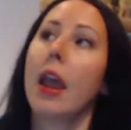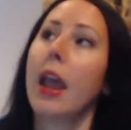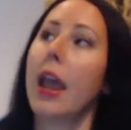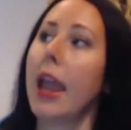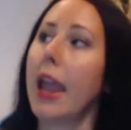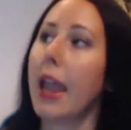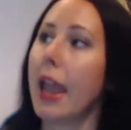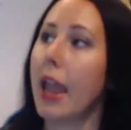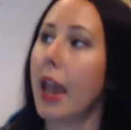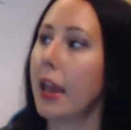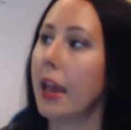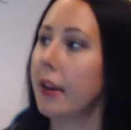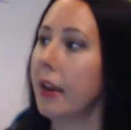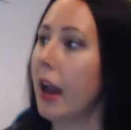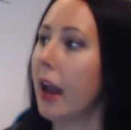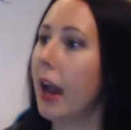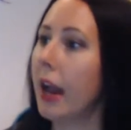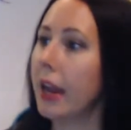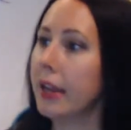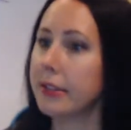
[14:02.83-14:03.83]
and
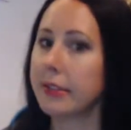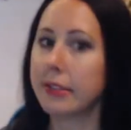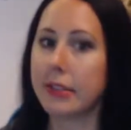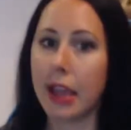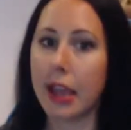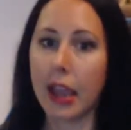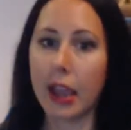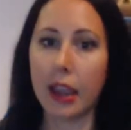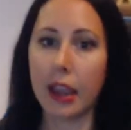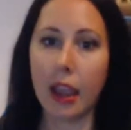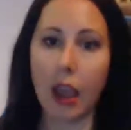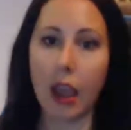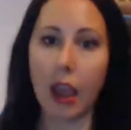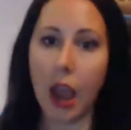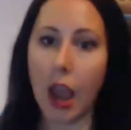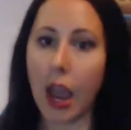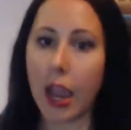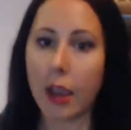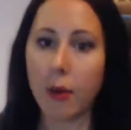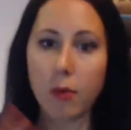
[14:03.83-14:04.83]
I say
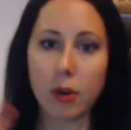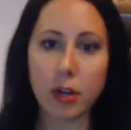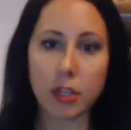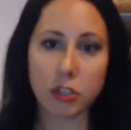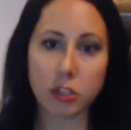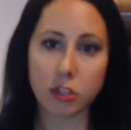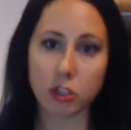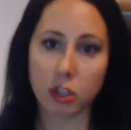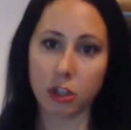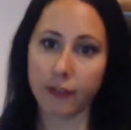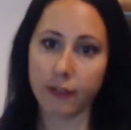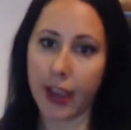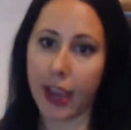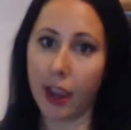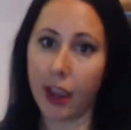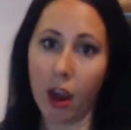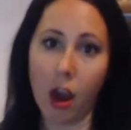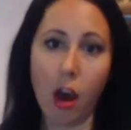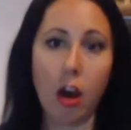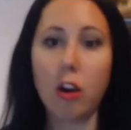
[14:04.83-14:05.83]
I want to
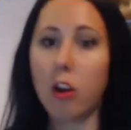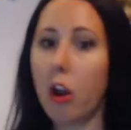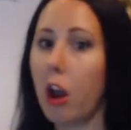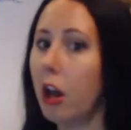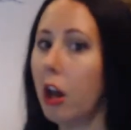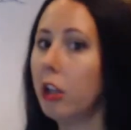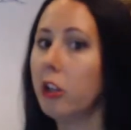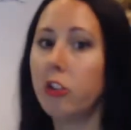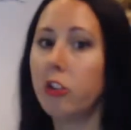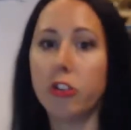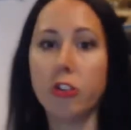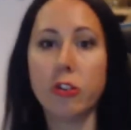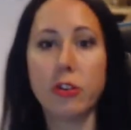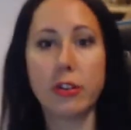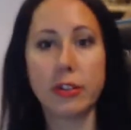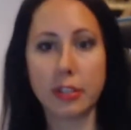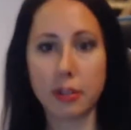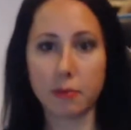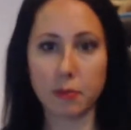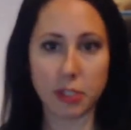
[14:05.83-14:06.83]
survey all college
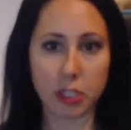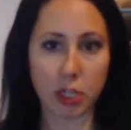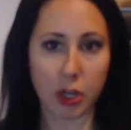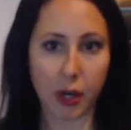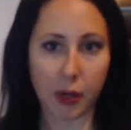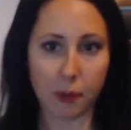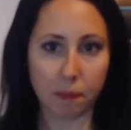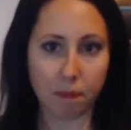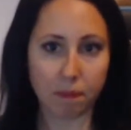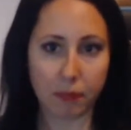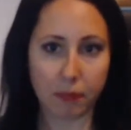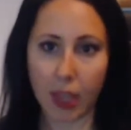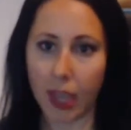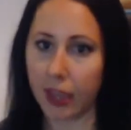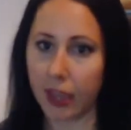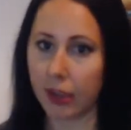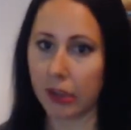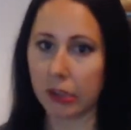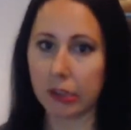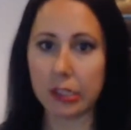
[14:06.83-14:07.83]
students in Missouri. I
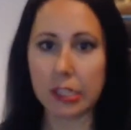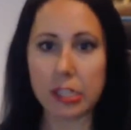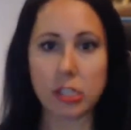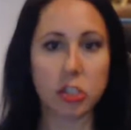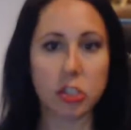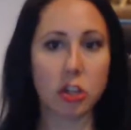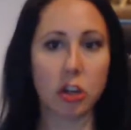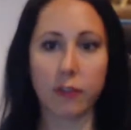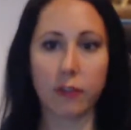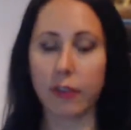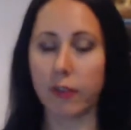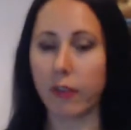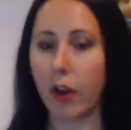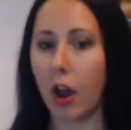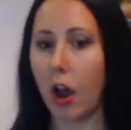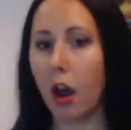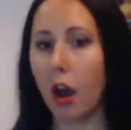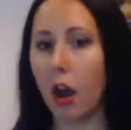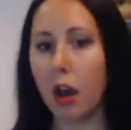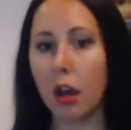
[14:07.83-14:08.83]
get a listserv of
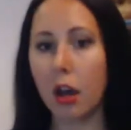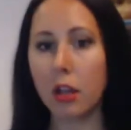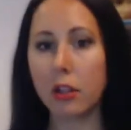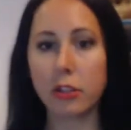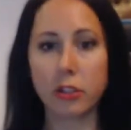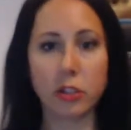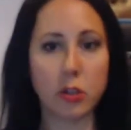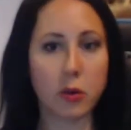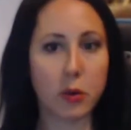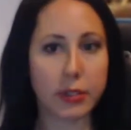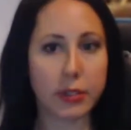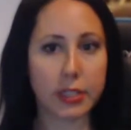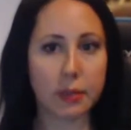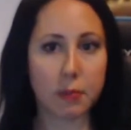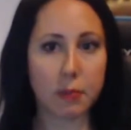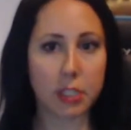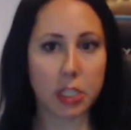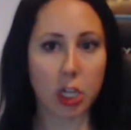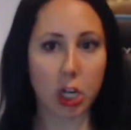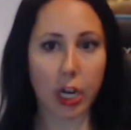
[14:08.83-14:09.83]
all the students in
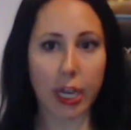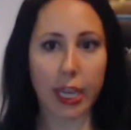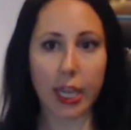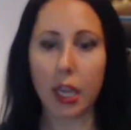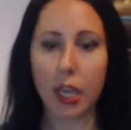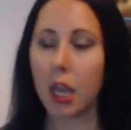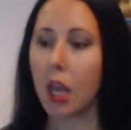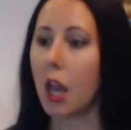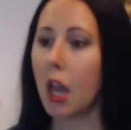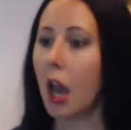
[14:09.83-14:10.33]
Missouri.